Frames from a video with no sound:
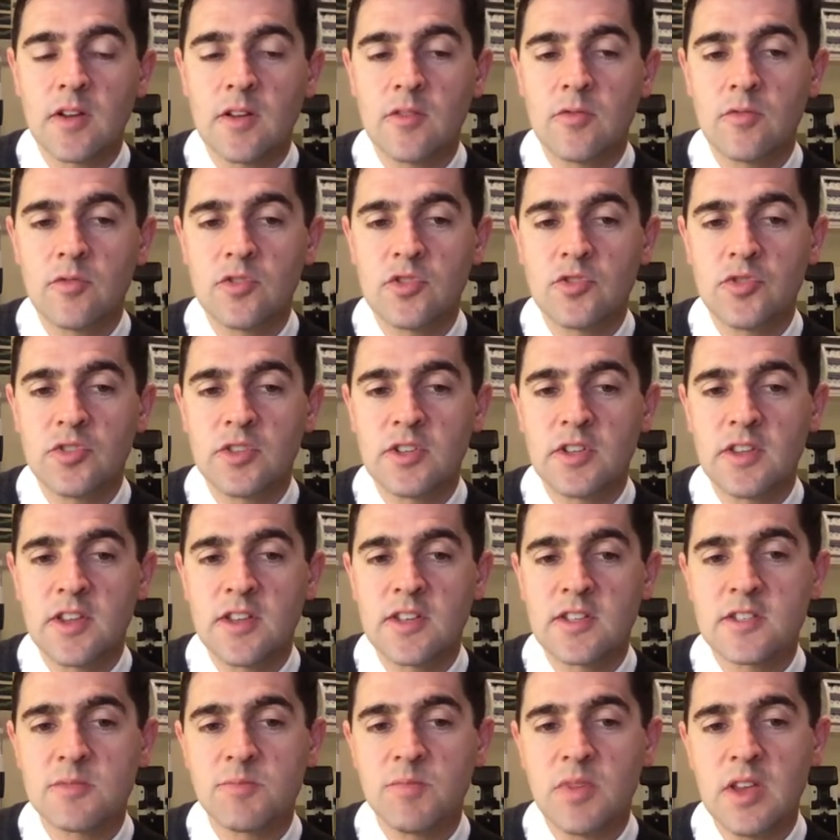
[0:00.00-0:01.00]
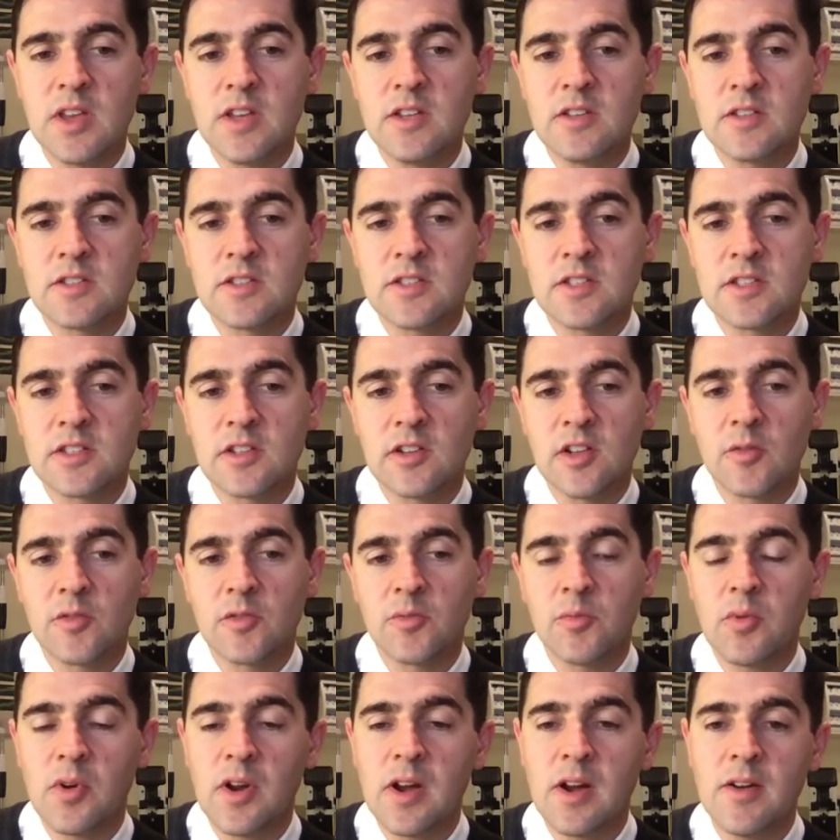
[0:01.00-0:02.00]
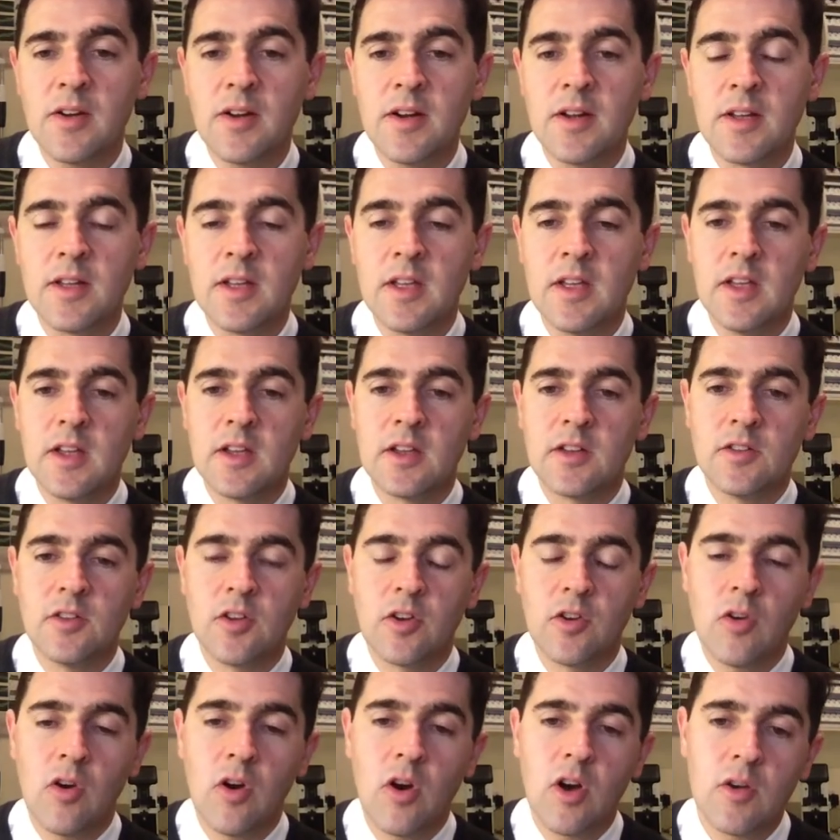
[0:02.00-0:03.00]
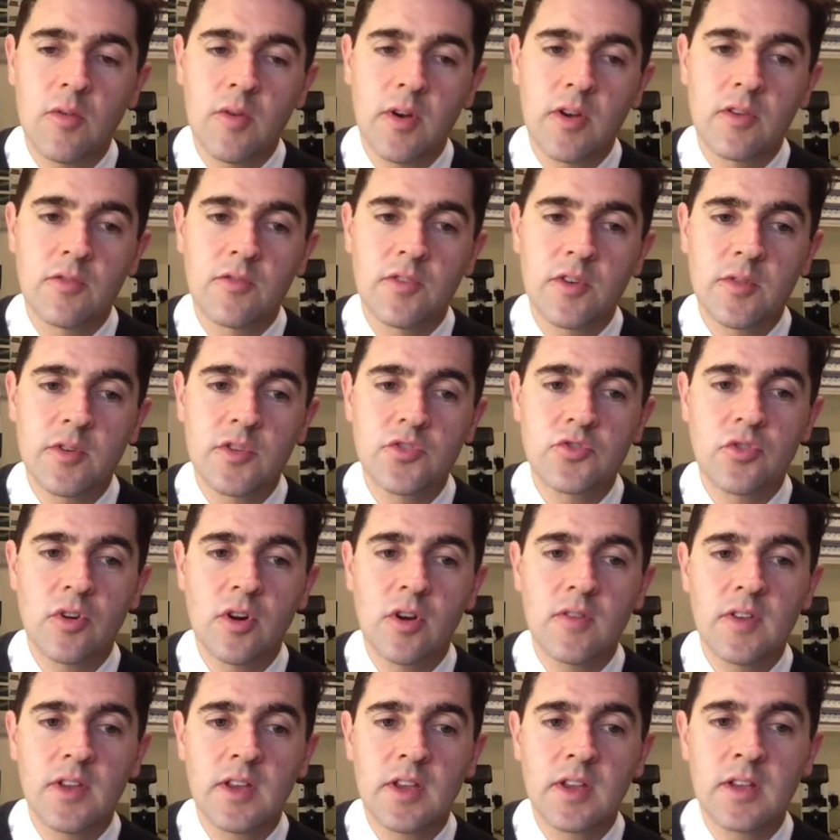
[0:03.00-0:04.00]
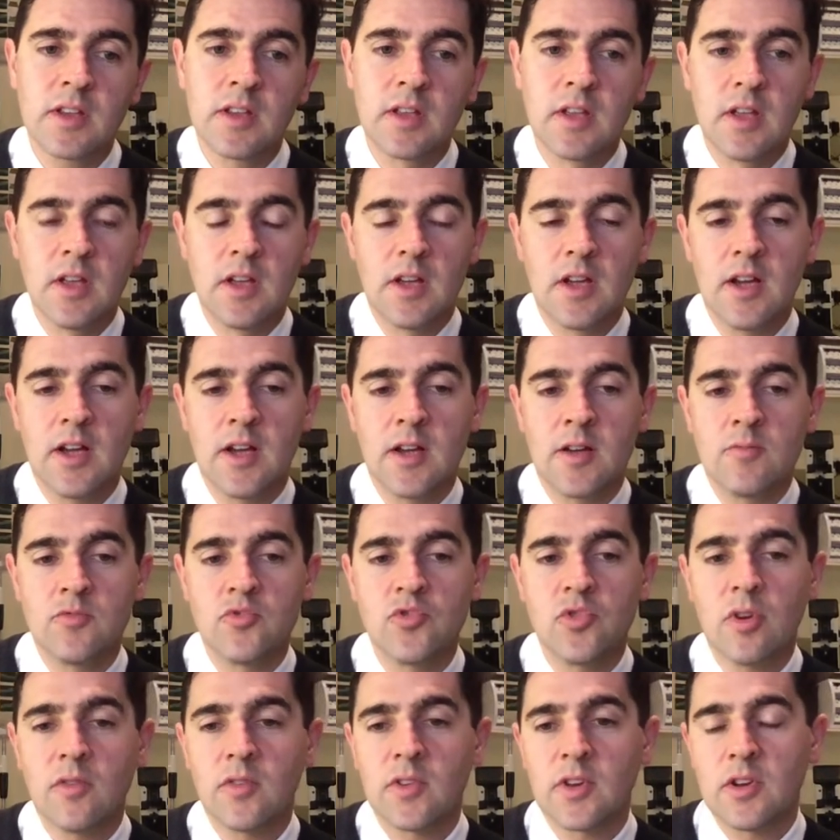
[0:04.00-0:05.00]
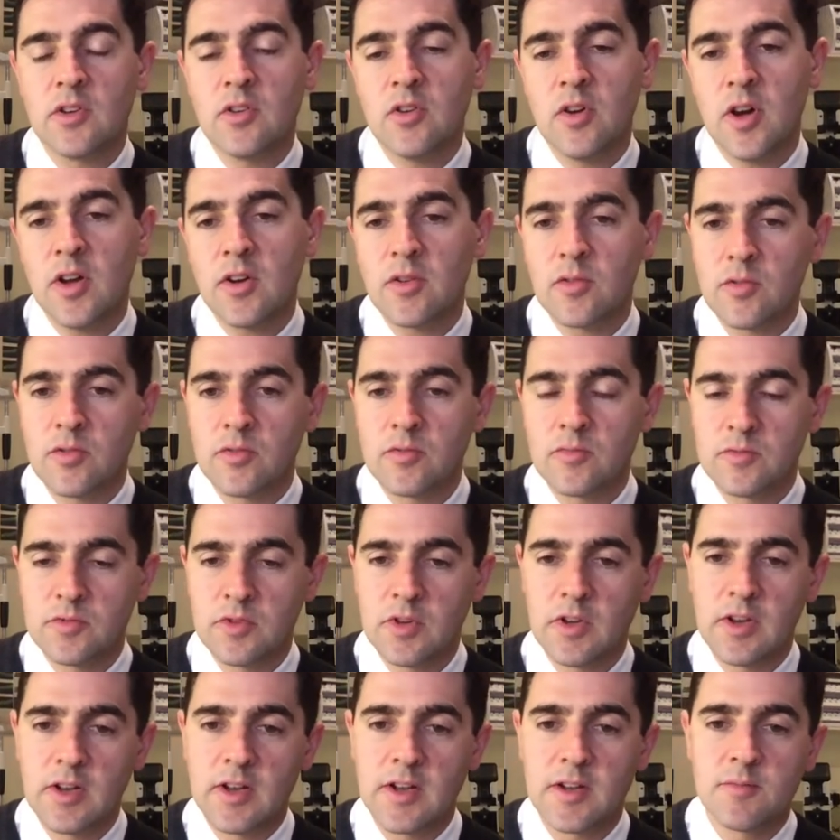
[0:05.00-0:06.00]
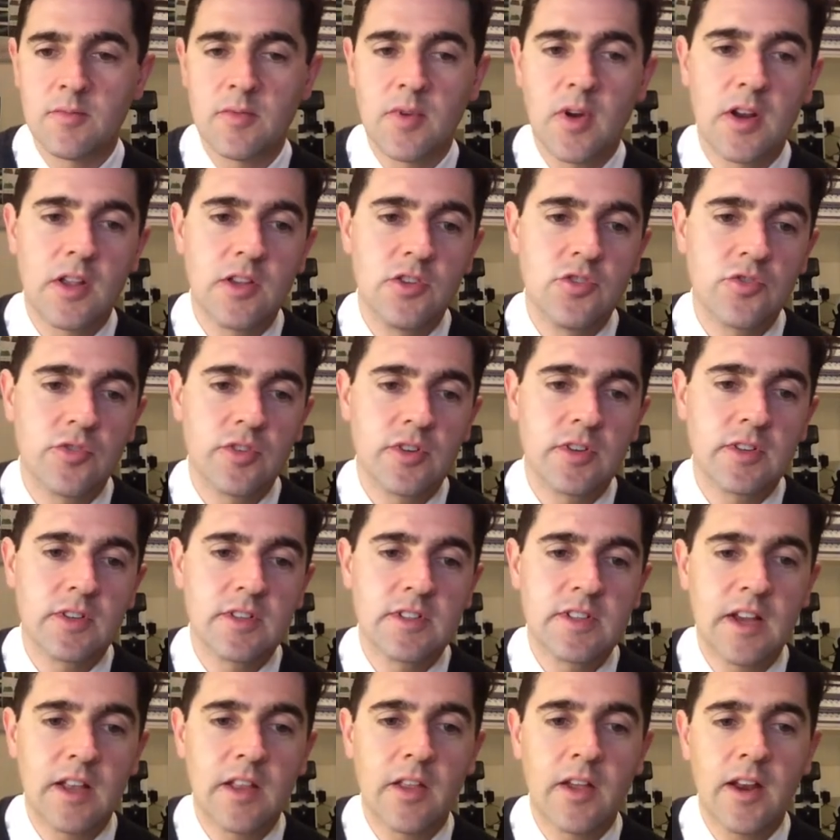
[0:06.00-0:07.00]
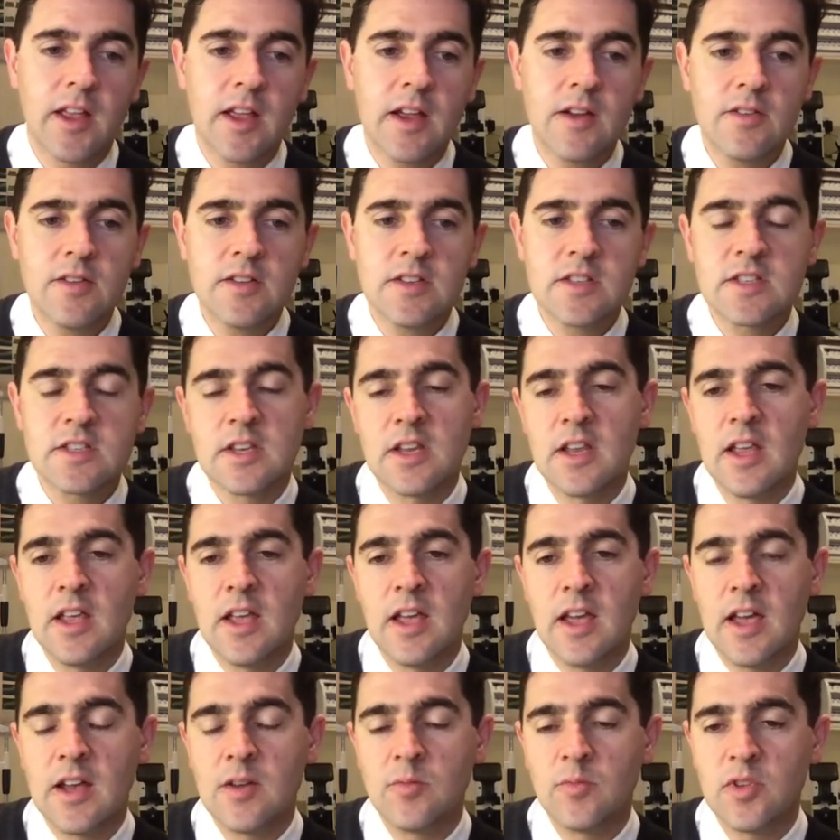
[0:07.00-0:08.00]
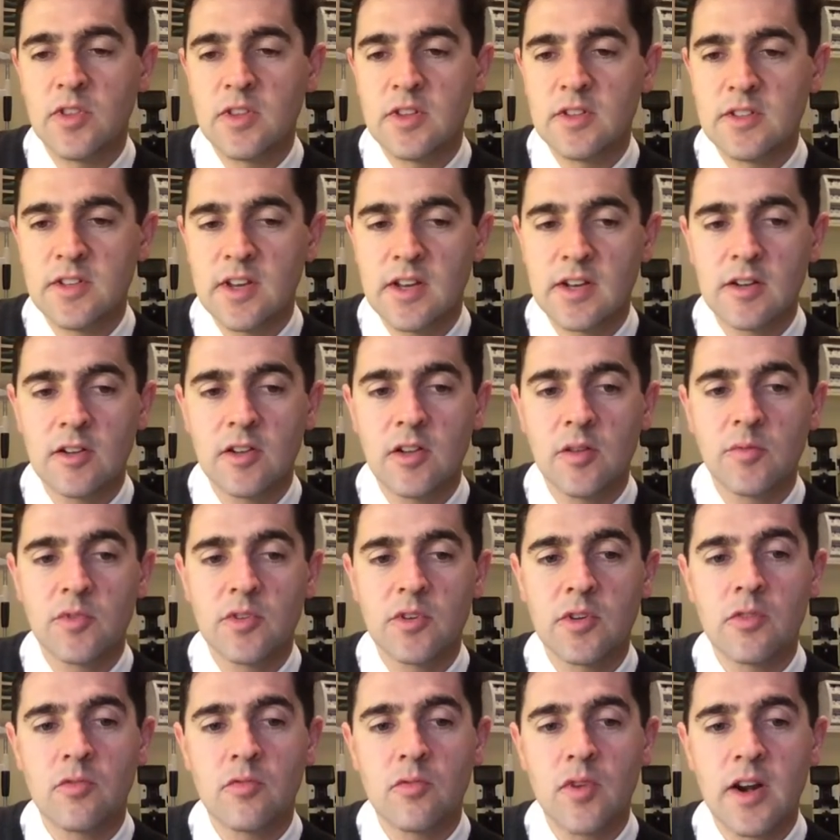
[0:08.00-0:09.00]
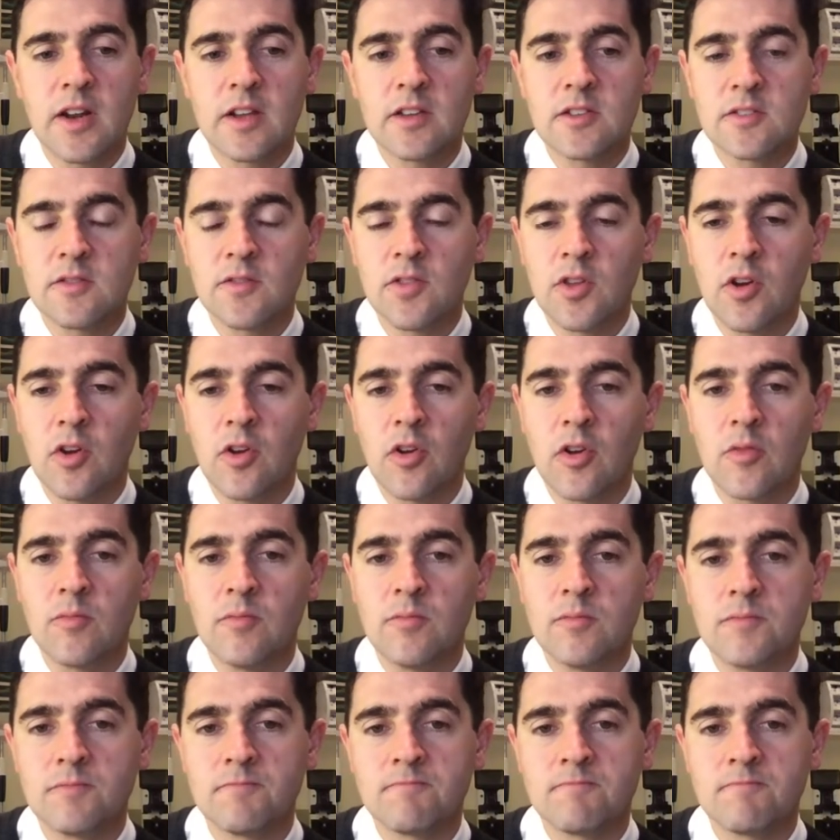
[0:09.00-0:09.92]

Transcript: restricting their speed to 60 kilometers per hour, no highway or freeway driving, driving at night or only during daylight hours, and within 10 kilometer radius of the home.